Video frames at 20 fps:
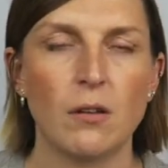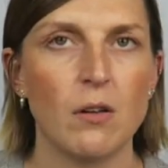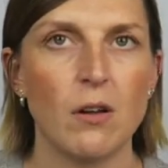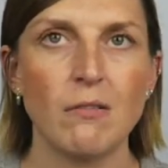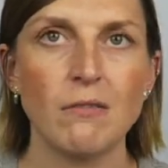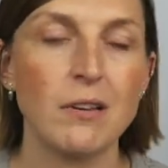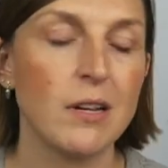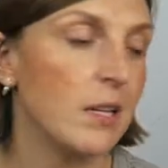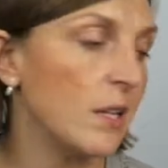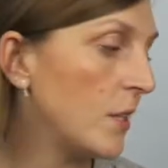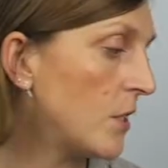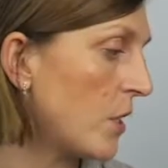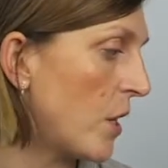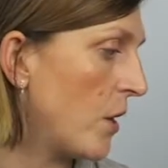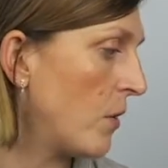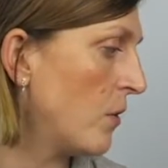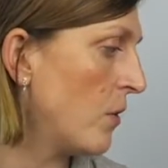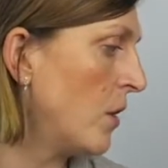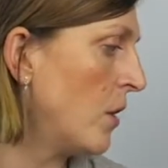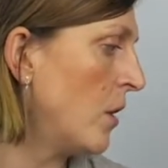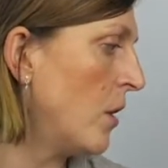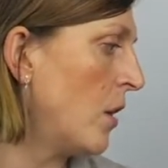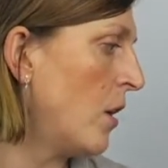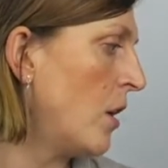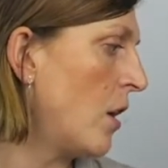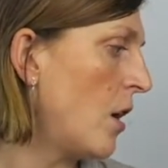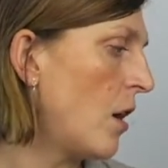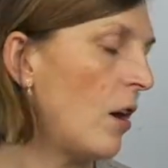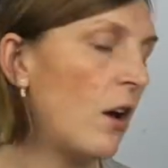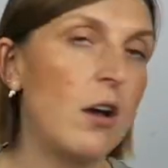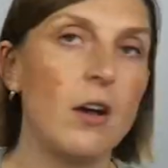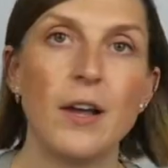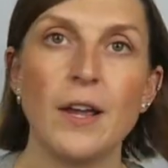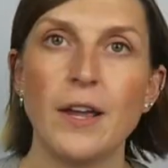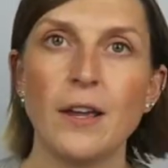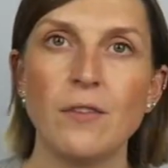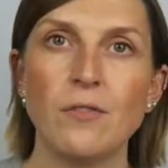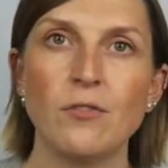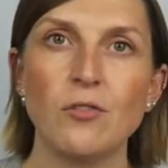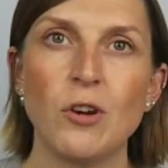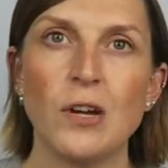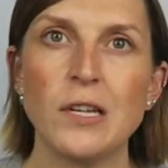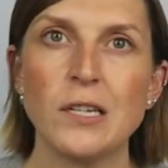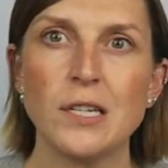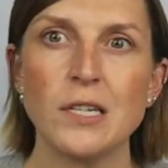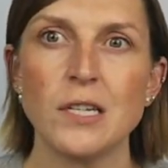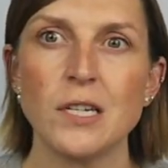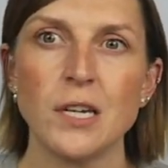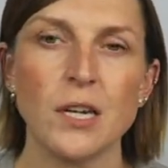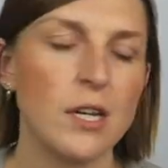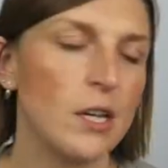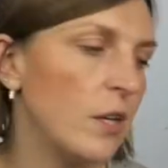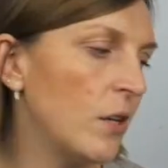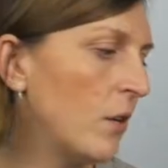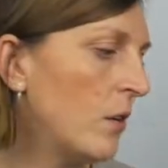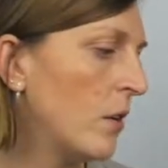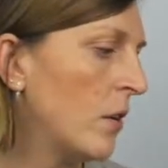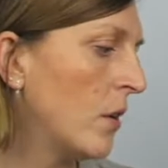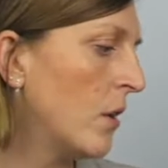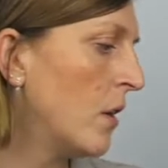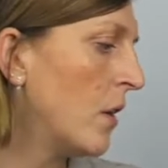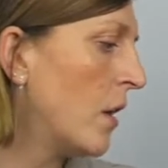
I really don't. I've tried to do,